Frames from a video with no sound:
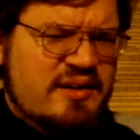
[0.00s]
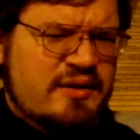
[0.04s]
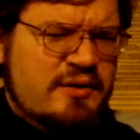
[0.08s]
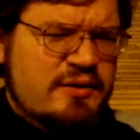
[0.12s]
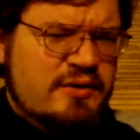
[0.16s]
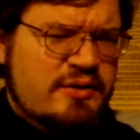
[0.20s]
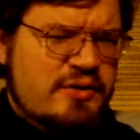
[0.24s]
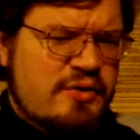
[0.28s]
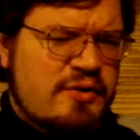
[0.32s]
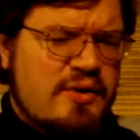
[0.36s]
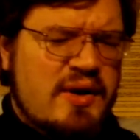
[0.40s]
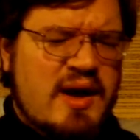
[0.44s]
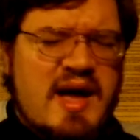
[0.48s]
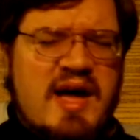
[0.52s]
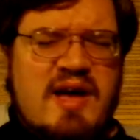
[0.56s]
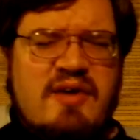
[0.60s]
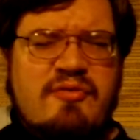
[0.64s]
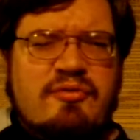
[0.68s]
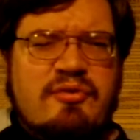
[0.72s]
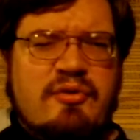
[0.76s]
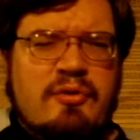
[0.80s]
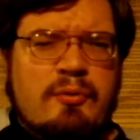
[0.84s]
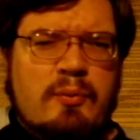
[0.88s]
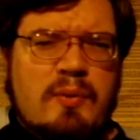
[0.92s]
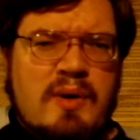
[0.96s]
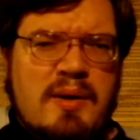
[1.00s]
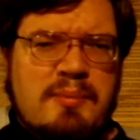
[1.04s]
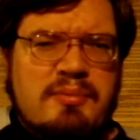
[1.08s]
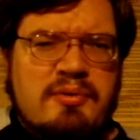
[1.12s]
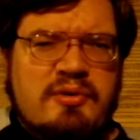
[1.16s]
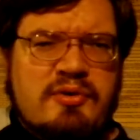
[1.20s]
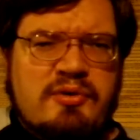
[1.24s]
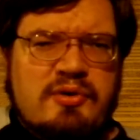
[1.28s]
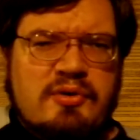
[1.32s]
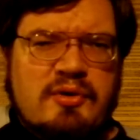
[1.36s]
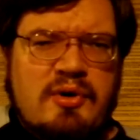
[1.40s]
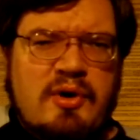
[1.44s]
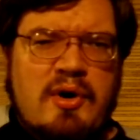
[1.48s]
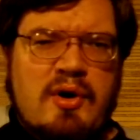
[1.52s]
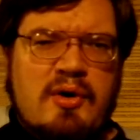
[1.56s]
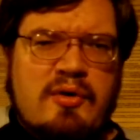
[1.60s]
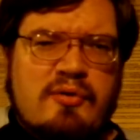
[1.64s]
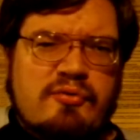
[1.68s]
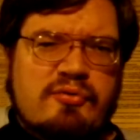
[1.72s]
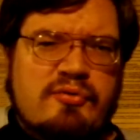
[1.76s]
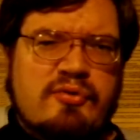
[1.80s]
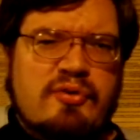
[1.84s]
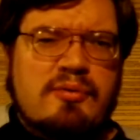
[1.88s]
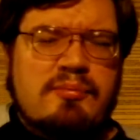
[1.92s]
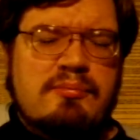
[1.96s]
You have a weapon
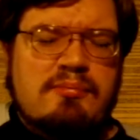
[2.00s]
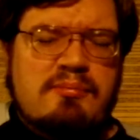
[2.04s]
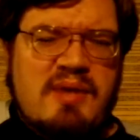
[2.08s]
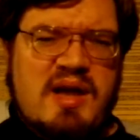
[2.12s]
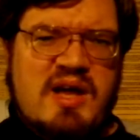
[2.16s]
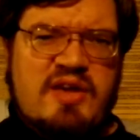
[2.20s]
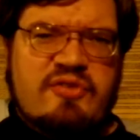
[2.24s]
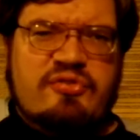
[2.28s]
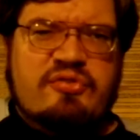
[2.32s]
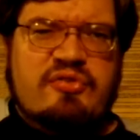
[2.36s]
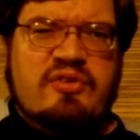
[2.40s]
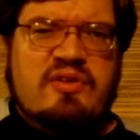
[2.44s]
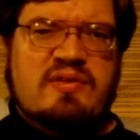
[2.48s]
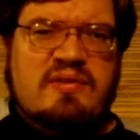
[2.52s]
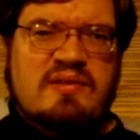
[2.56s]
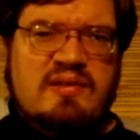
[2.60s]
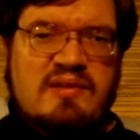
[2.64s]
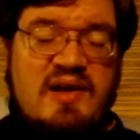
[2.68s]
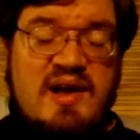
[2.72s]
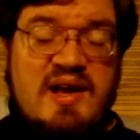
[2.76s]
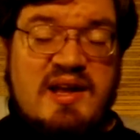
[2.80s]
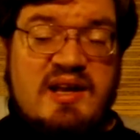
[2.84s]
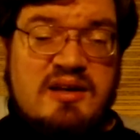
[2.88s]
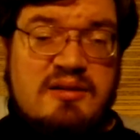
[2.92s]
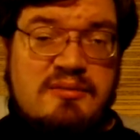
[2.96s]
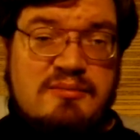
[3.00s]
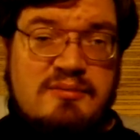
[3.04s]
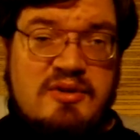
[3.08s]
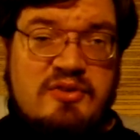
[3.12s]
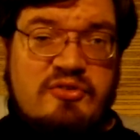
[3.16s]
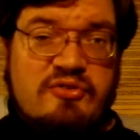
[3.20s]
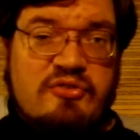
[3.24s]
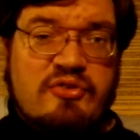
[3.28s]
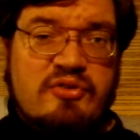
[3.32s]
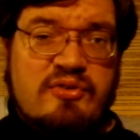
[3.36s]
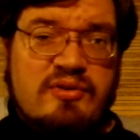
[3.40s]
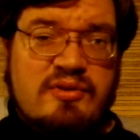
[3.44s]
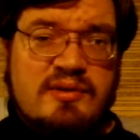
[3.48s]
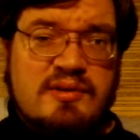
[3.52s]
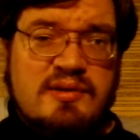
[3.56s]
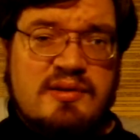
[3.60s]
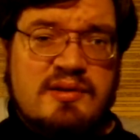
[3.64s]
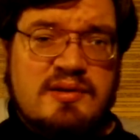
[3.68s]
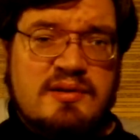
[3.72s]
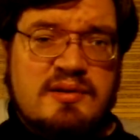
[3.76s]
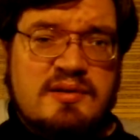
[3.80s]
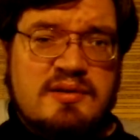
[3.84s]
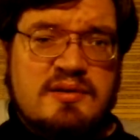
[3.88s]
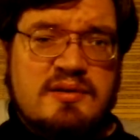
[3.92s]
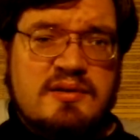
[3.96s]
of mass enlightenment,
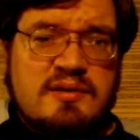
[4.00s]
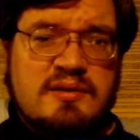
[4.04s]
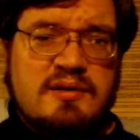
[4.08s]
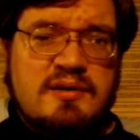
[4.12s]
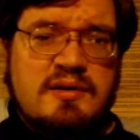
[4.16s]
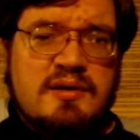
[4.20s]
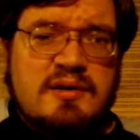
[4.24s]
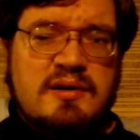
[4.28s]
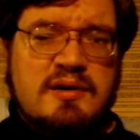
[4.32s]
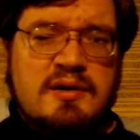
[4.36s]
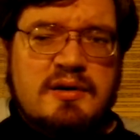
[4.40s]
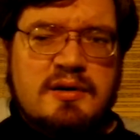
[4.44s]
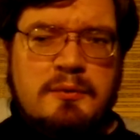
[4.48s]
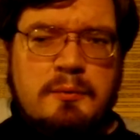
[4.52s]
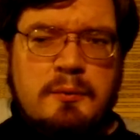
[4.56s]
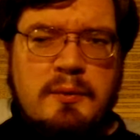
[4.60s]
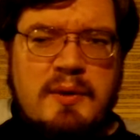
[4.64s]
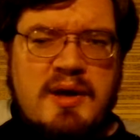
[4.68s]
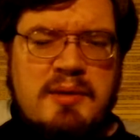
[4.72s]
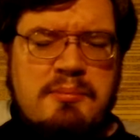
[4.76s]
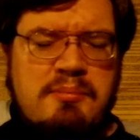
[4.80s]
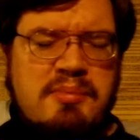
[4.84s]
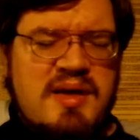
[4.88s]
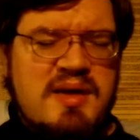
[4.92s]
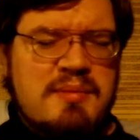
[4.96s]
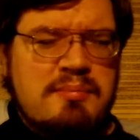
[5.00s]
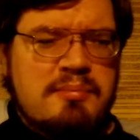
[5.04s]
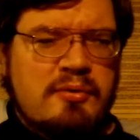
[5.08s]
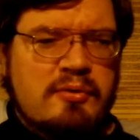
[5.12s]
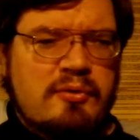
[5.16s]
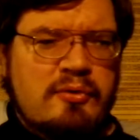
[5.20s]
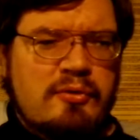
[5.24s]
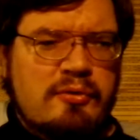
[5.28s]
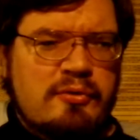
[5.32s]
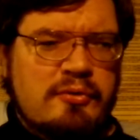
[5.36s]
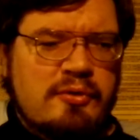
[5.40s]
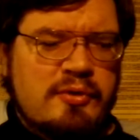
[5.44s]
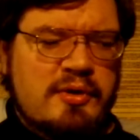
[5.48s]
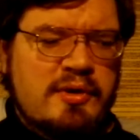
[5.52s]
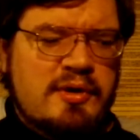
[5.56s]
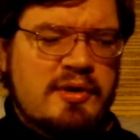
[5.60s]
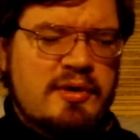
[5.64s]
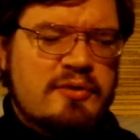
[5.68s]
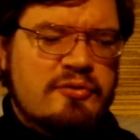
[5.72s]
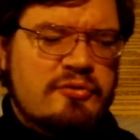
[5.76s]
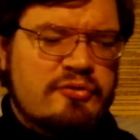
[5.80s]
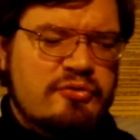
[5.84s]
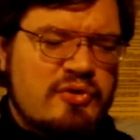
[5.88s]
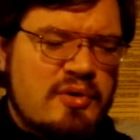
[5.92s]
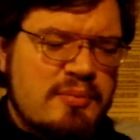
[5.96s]
where people
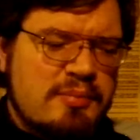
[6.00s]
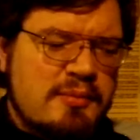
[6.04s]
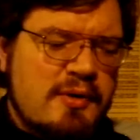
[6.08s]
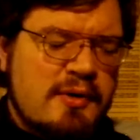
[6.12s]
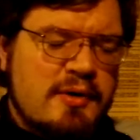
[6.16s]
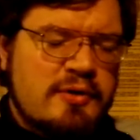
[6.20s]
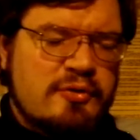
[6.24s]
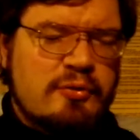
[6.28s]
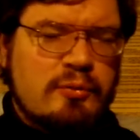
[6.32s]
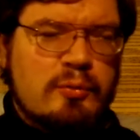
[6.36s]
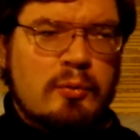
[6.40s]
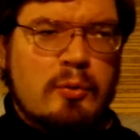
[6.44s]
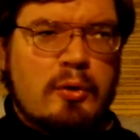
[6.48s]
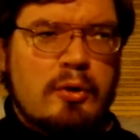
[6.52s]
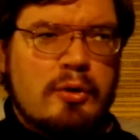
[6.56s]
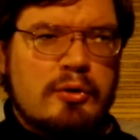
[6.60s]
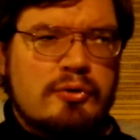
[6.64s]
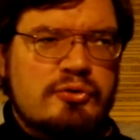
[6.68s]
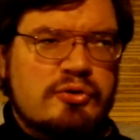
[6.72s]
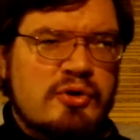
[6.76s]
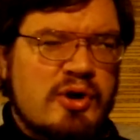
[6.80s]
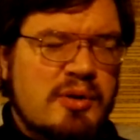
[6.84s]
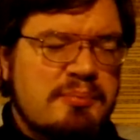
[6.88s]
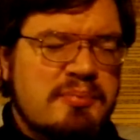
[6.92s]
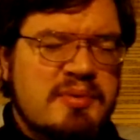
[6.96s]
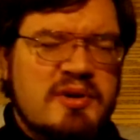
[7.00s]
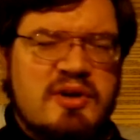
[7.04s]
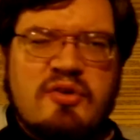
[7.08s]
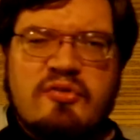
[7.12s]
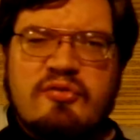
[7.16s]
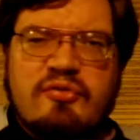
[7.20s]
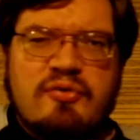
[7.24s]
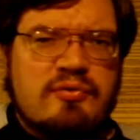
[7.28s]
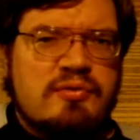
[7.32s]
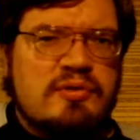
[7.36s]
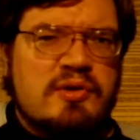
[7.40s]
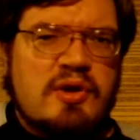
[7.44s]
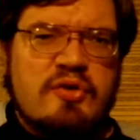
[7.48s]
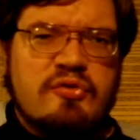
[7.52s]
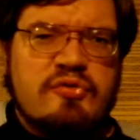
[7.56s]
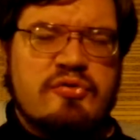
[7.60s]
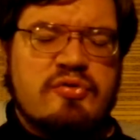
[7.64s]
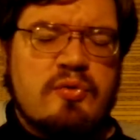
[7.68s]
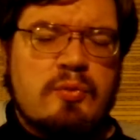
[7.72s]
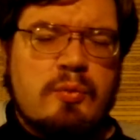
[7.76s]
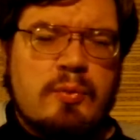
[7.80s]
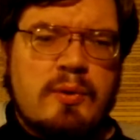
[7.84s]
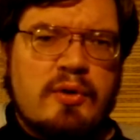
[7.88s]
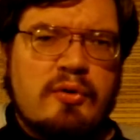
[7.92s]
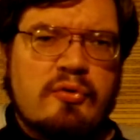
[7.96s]
stop going to war not because they've lost the
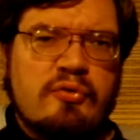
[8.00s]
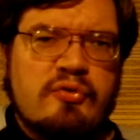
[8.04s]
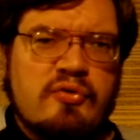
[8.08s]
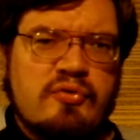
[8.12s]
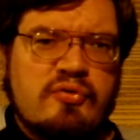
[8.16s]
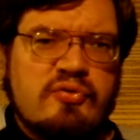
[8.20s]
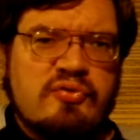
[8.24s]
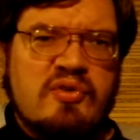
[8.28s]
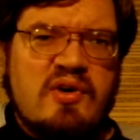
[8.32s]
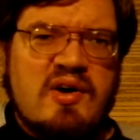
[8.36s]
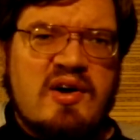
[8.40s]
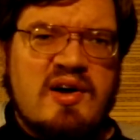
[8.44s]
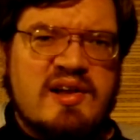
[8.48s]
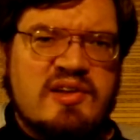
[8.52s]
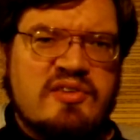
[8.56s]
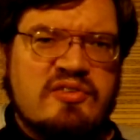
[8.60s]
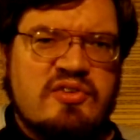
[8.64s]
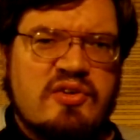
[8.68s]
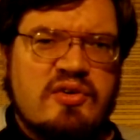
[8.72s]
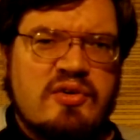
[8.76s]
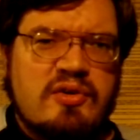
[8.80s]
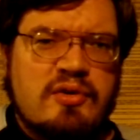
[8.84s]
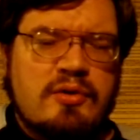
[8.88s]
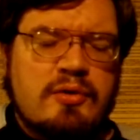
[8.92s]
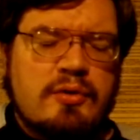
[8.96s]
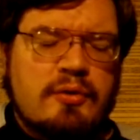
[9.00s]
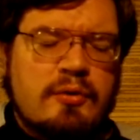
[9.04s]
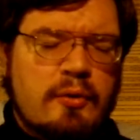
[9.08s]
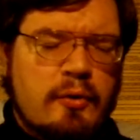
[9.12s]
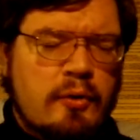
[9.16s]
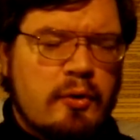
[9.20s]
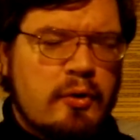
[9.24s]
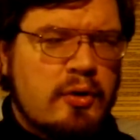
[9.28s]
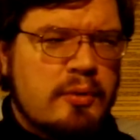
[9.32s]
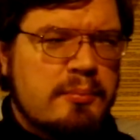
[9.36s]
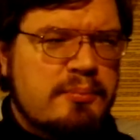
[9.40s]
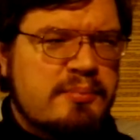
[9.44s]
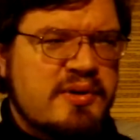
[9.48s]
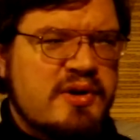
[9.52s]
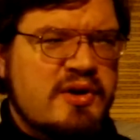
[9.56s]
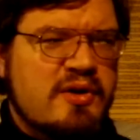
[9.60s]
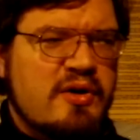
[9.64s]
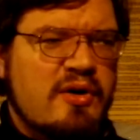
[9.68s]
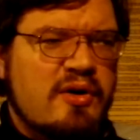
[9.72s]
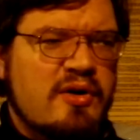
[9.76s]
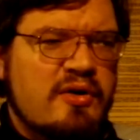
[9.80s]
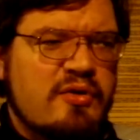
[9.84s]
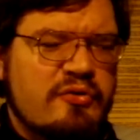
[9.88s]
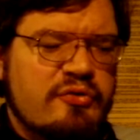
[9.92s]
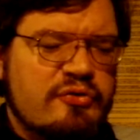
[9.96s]
will to fight, or
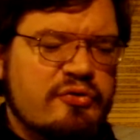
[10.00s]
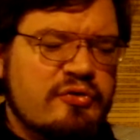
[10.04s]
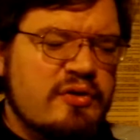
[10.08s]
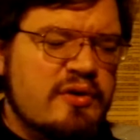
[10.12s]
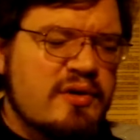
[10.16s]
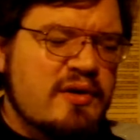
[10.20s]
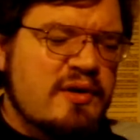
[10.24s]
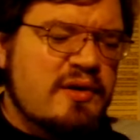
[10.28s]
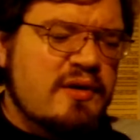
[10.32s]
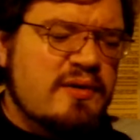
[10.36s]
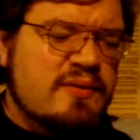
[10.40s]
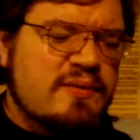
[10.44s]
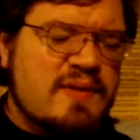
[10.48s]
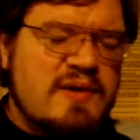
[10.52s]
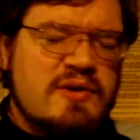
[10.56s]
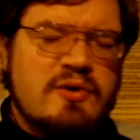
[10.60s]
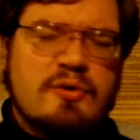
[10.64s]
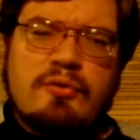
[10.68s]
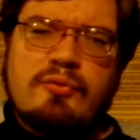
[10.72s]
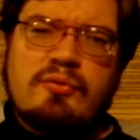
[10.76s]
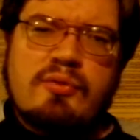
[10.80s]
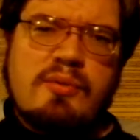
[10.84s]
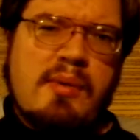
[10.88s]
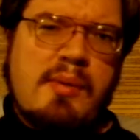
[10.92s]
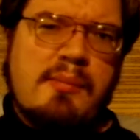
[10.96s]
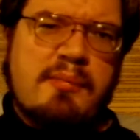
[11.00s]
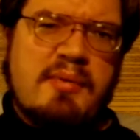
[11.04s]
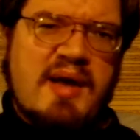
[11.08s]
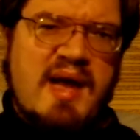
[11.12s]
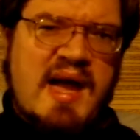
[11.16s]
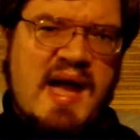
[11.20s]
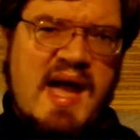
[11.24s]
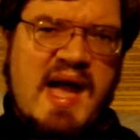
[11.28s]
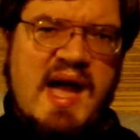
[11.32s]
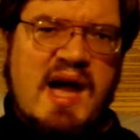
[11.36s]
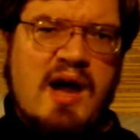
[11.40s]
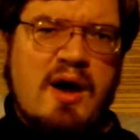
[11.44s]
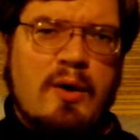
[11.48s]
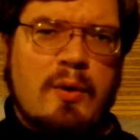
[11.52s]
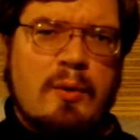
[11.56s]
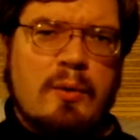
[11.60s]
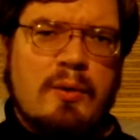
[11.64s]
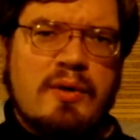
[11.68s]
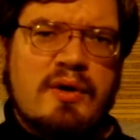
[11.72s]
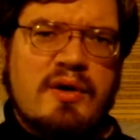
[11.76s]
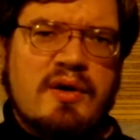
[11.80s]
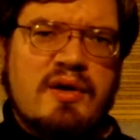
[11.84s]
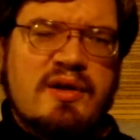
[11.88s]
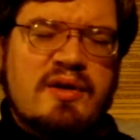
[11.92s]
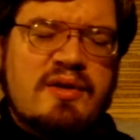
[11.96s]
because they don't remember how.
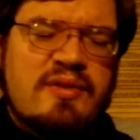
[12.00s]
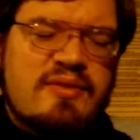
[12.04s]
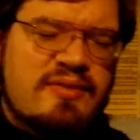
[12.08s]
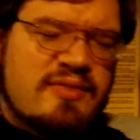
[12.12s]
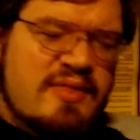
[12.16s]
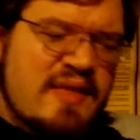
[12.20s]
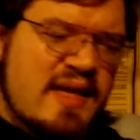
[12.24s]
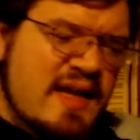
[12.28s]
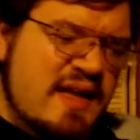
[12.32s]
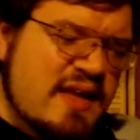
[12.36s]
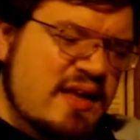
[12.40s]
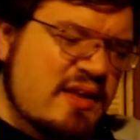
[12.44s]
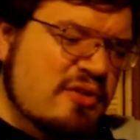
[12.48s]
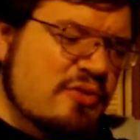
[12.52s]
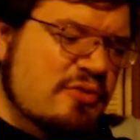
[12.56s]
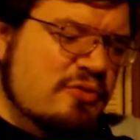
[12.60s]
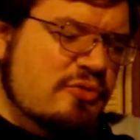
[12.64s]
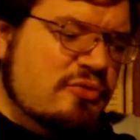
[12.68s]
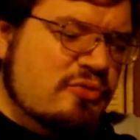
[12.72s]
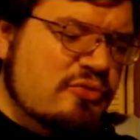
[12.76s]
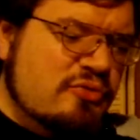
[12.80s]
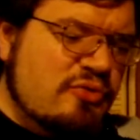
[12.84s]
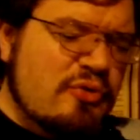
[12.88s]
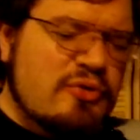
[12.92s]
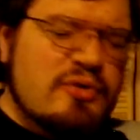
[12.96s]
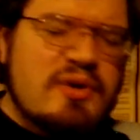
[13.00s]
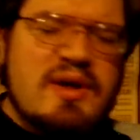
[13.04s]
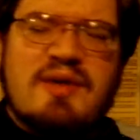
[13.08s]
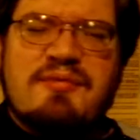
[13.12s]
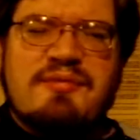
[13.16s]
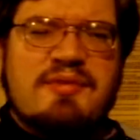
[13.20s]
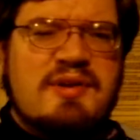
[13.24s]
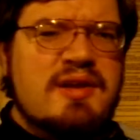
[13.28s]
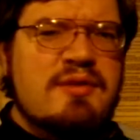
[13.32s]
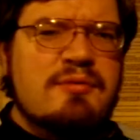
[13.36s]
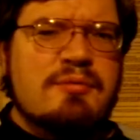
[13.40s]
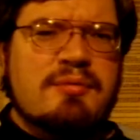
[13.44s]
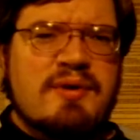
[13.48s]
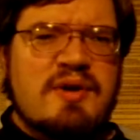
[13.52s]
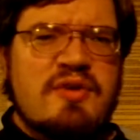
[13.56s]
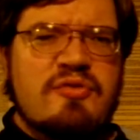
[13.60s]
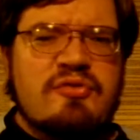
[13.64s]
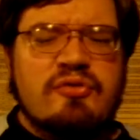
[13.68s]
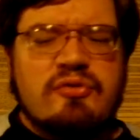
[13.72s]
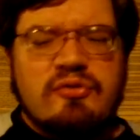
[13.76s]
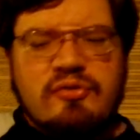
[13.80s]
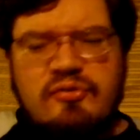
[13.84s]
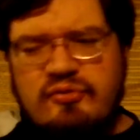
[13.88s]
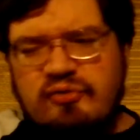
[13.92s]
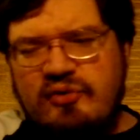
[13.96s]
They don't have any reason
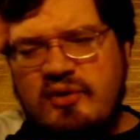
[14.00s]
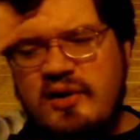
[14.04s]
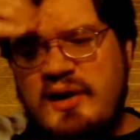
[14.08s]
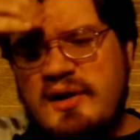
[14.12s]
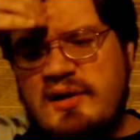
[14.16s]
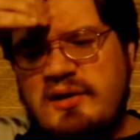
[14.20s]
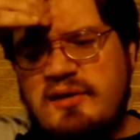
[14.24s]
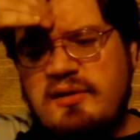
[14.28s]
to fight.